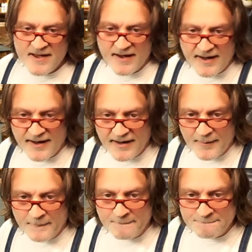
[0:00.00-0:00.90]

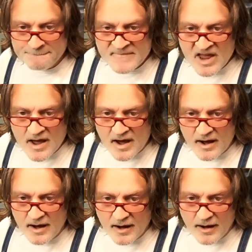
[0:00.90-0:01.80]
Um,
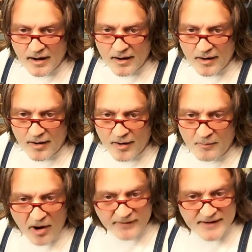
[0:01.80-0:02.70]
uh,
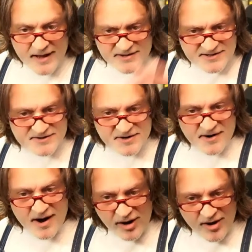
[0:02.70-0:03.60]
Mark Nelson is here.
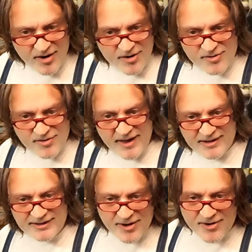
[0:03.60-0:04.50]
Hello,
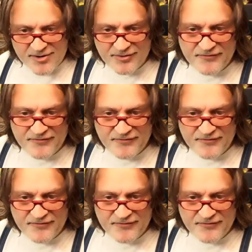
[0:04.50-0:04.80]
hello.